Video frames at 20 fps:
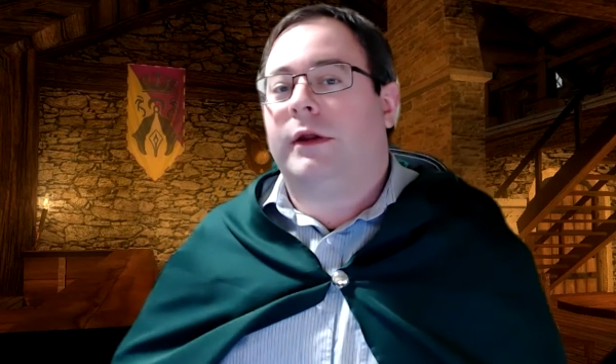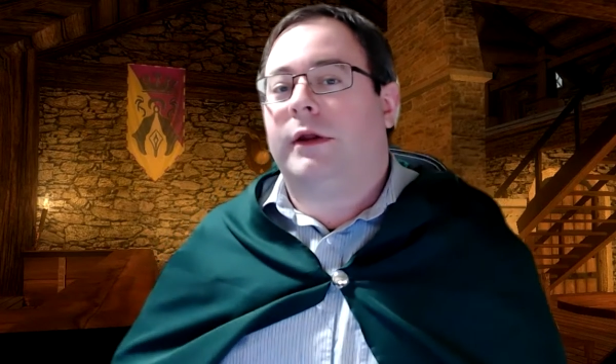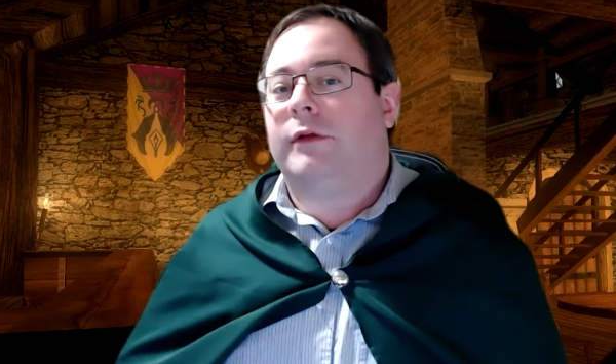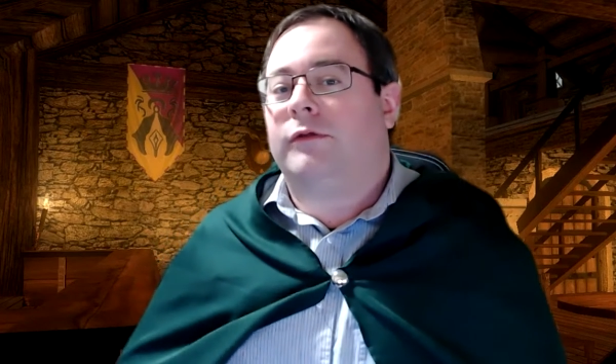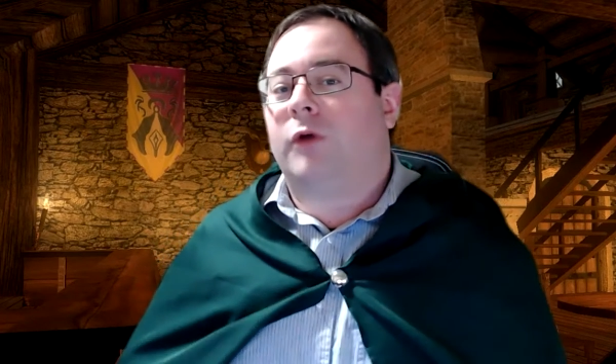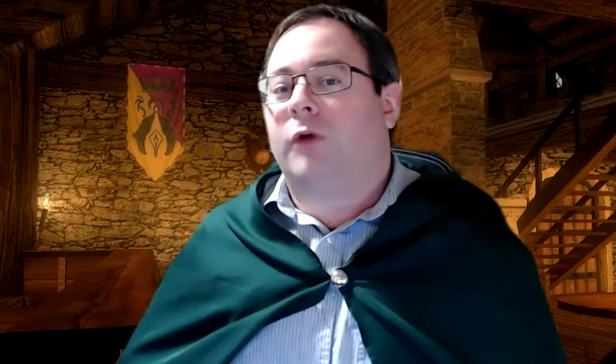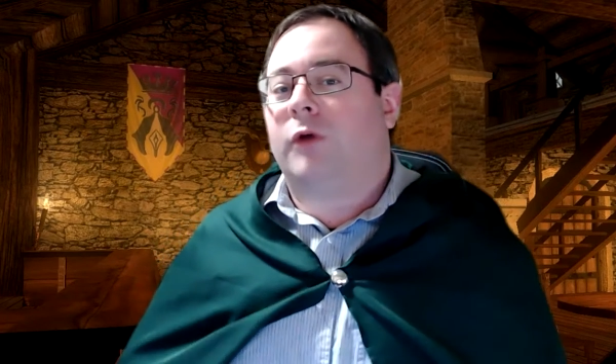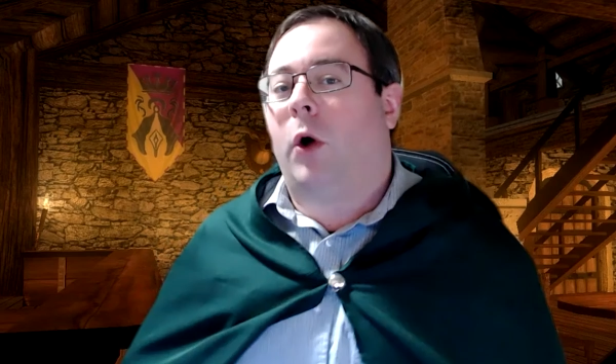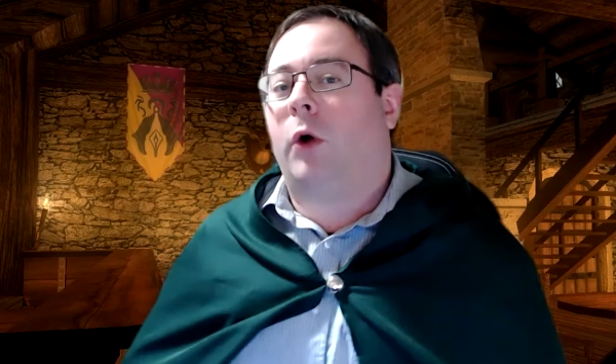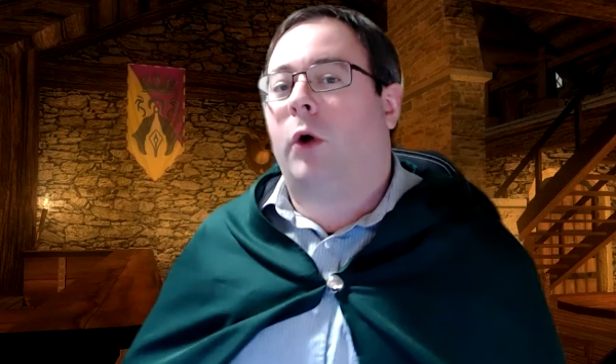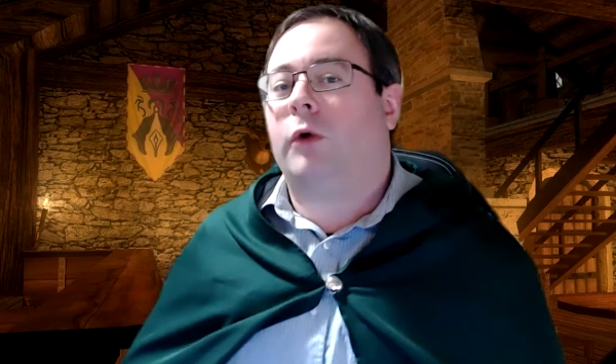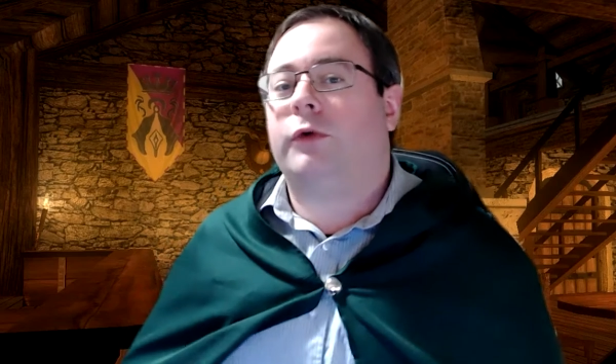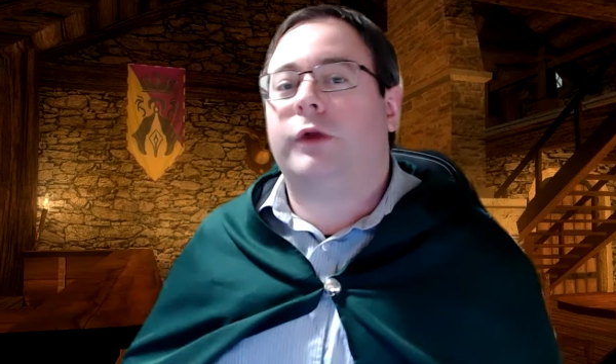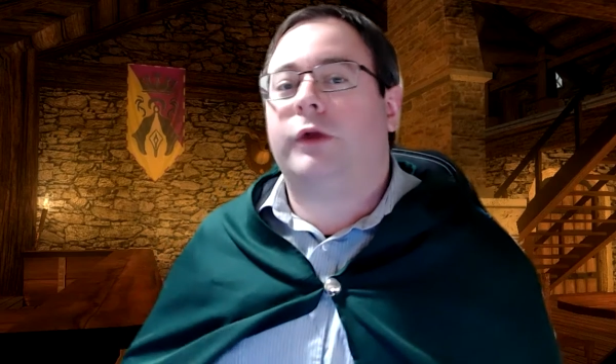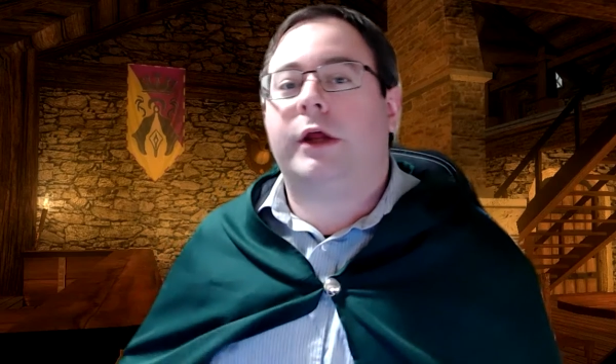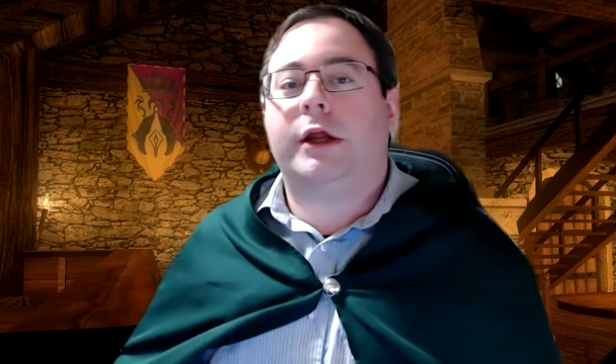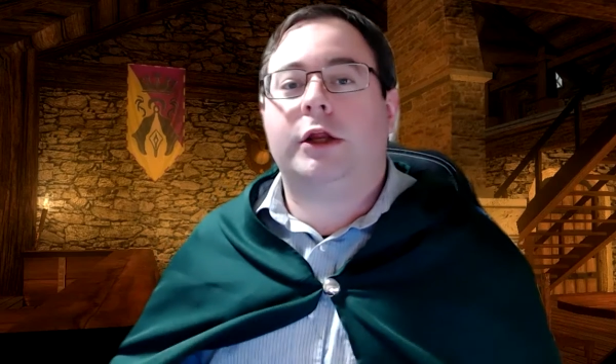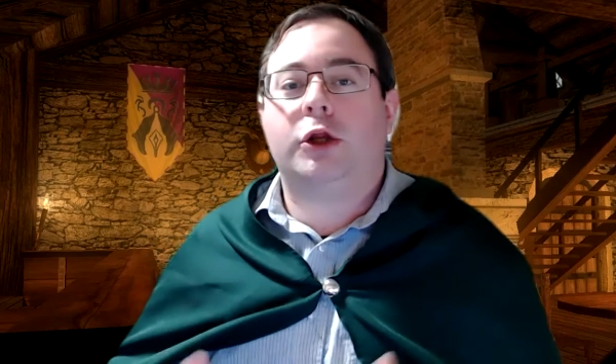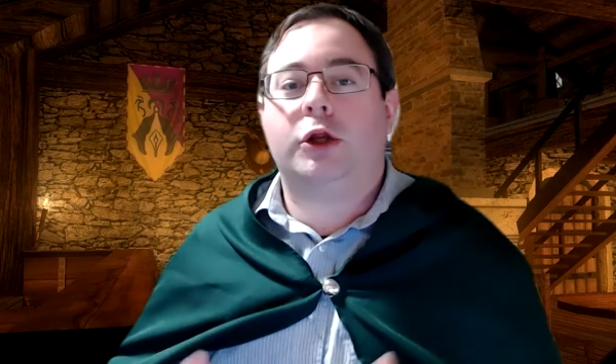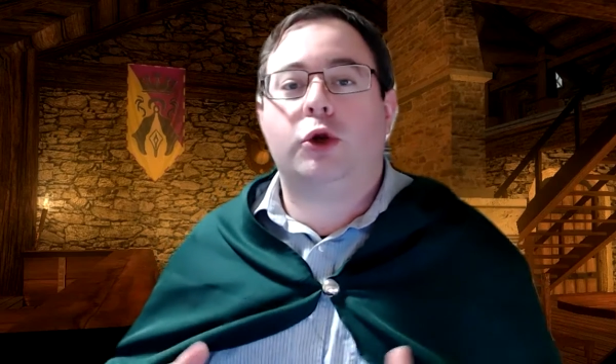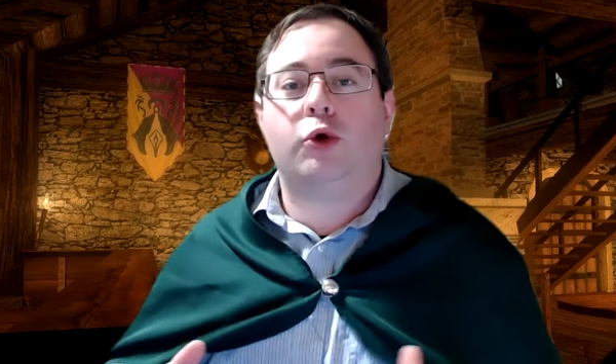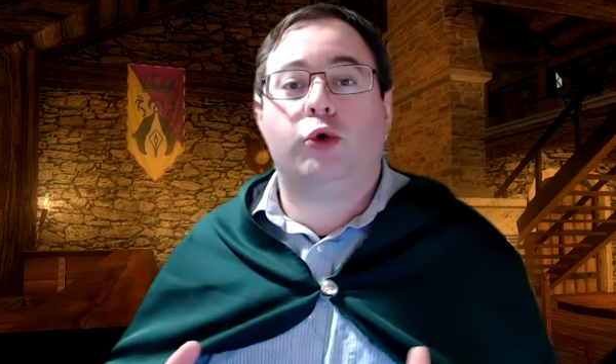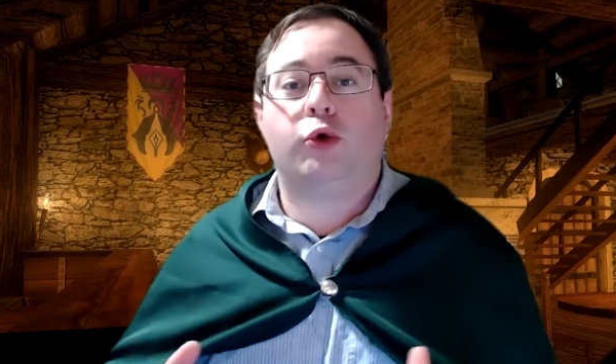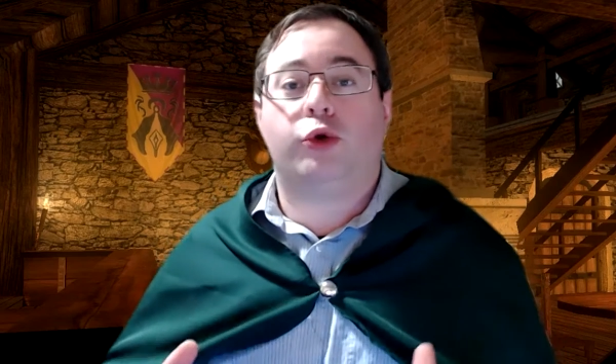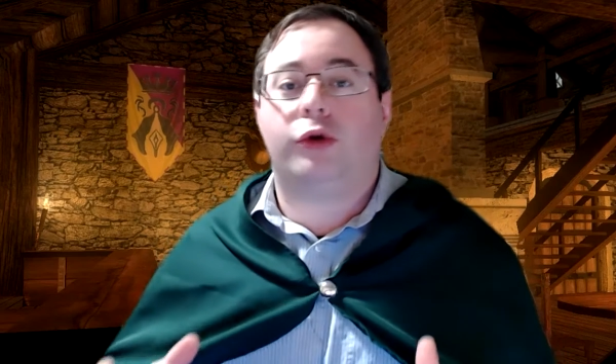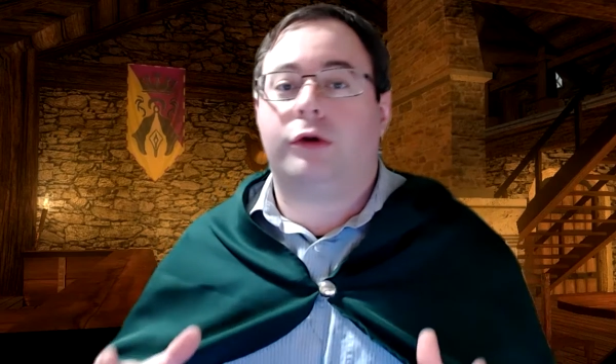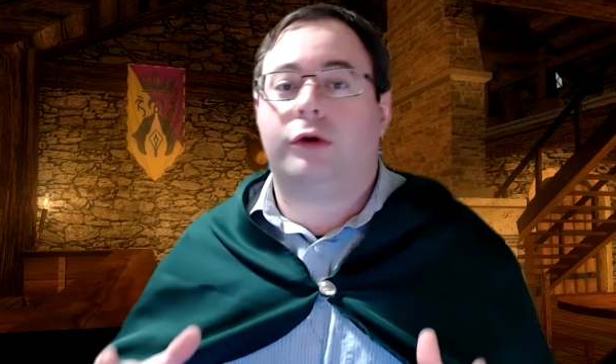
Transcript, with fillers: is called the Youth